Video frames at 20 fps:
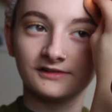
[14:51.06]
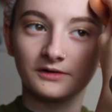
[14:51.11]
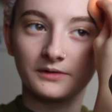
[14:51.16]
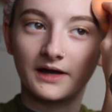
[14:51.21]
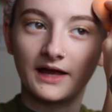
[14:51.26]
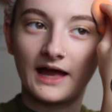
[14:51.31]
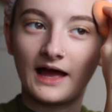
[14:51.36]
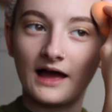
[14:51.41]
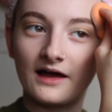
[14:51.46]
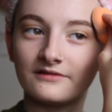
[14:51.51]
so
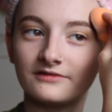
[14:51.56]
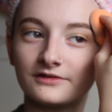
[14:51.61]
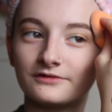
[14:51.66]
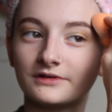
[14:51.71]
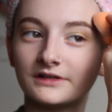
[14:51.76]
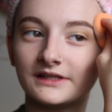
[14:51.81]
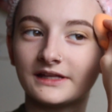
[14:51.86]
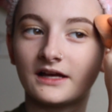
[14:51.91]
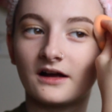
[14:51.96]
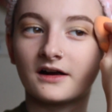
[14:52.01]
I have a
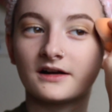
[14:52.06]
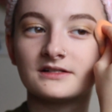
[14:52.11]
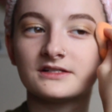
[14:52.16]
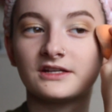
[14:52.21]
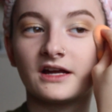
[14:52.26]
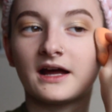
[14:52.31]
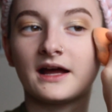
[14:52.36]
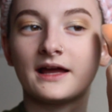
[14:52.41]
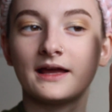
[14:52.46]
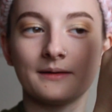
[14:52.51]
really hard
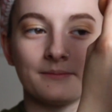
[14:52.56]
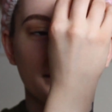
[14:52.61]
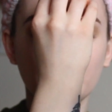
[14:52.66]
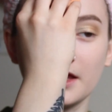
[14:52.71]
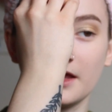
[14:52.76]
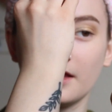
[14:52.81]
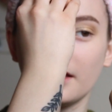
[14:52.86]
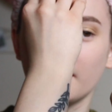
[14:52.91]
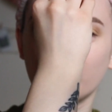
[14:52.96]
time